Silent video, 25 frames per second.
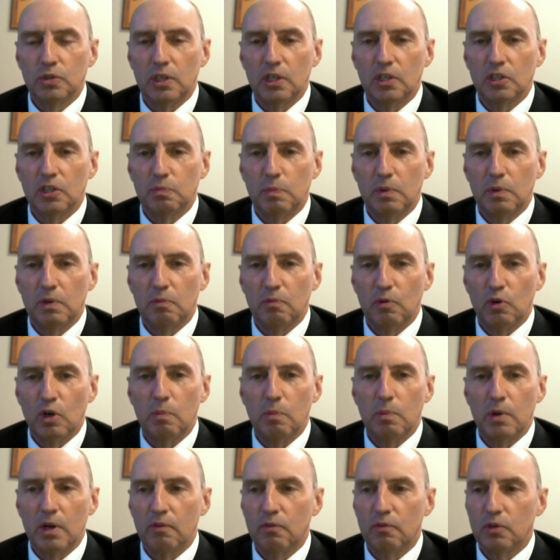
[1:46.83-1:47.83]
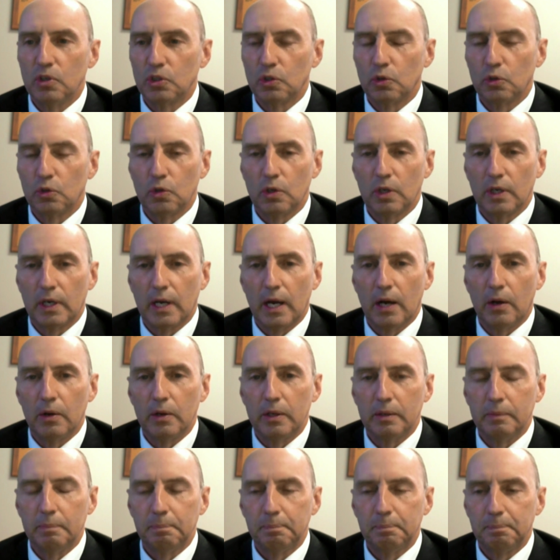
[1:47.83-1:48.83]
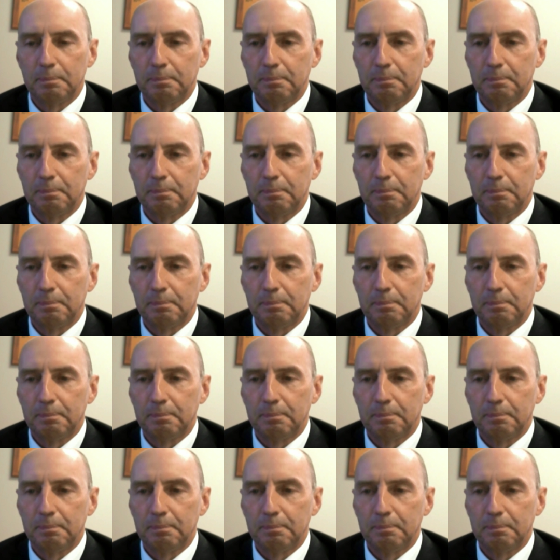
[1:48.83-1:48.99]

and it's been very beneficial to the county.